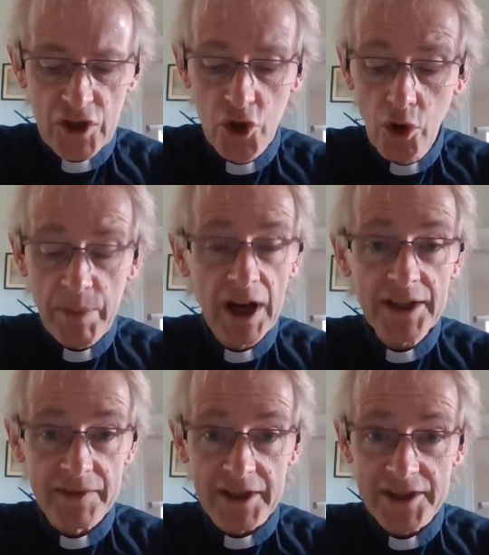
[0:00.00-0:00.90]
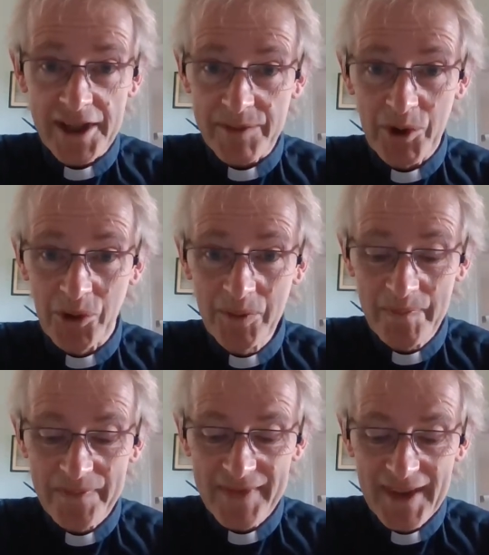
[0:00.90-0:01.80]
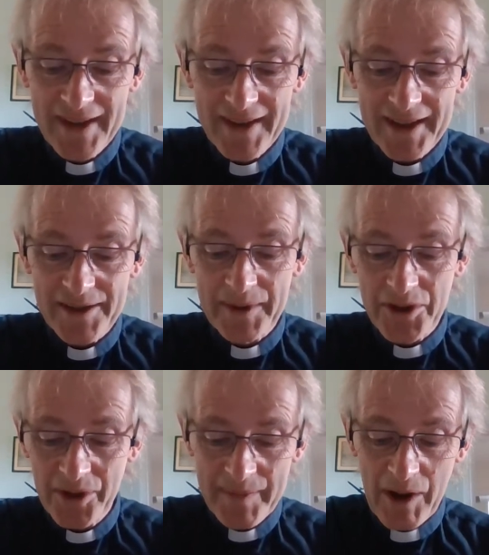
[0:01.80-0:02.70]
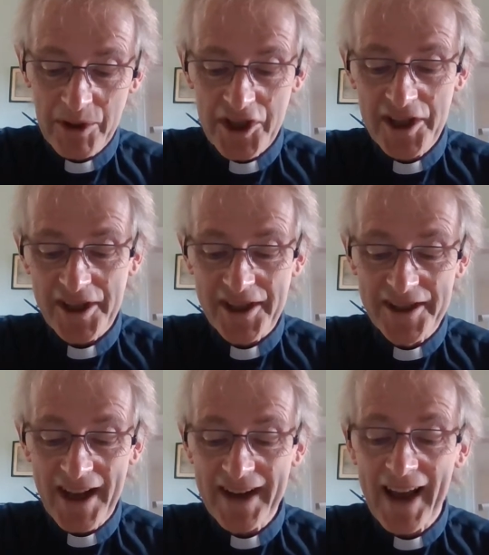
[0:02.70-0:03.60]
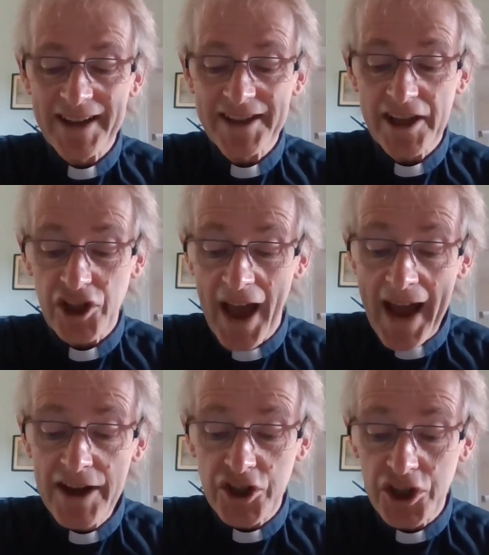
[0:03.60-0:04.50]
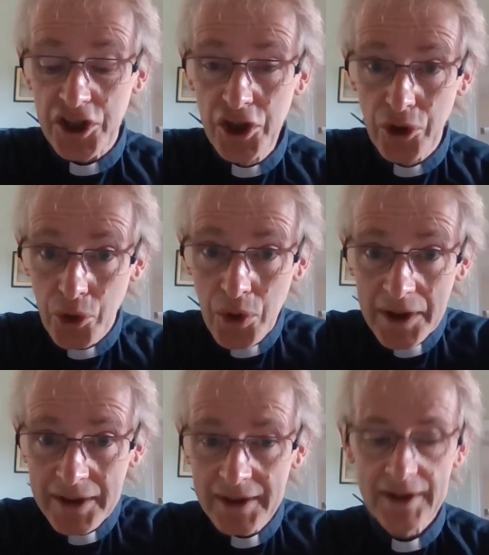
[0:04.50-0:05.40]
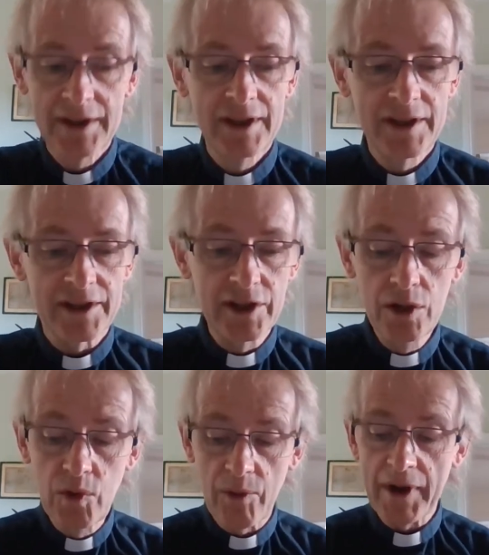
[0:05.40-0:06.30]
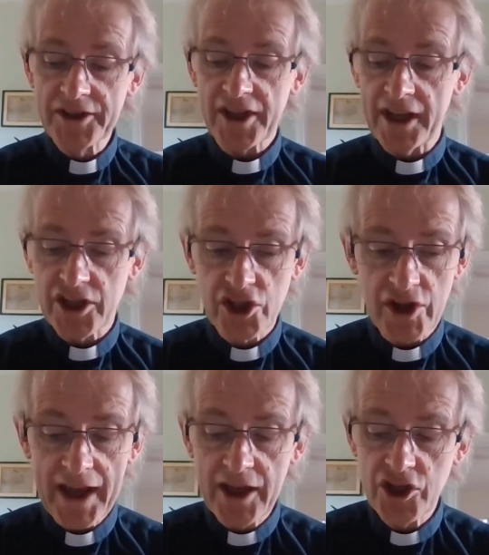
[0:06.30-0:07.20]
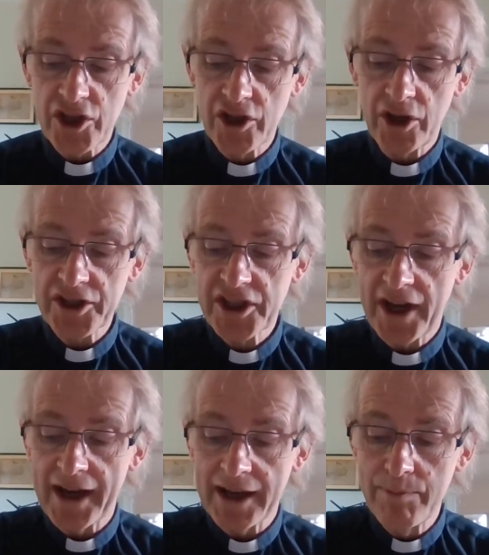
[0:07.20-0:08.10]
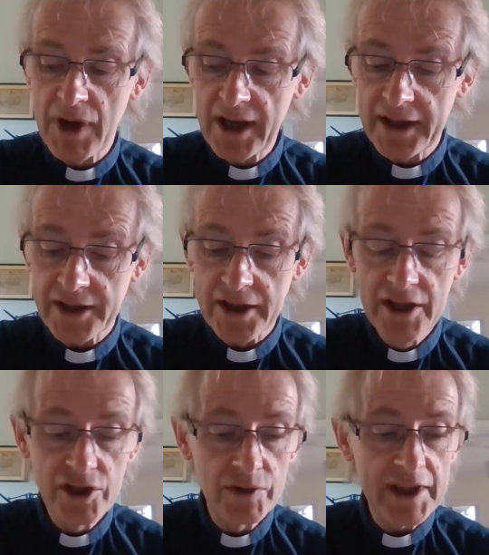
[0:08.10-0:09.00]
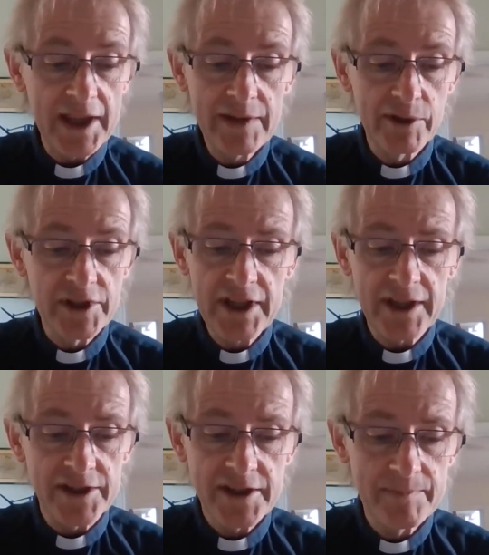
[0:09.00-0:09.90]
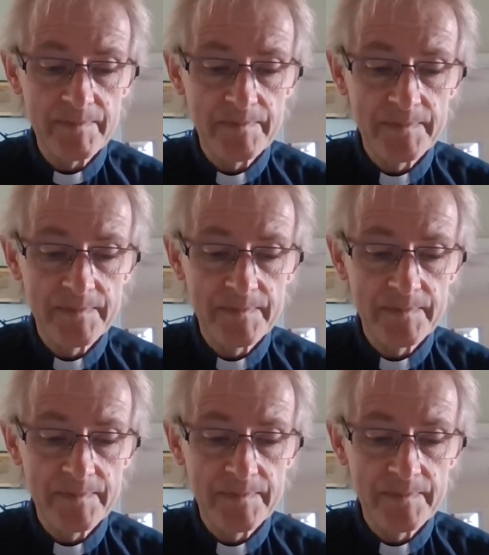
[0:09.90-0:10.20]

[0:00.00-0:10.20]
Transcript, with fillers: You're part of this, says Paul. He's been talking about what Jesus has done, and he says, and you, you were once estranged and hostile in mind, doing evil deeds.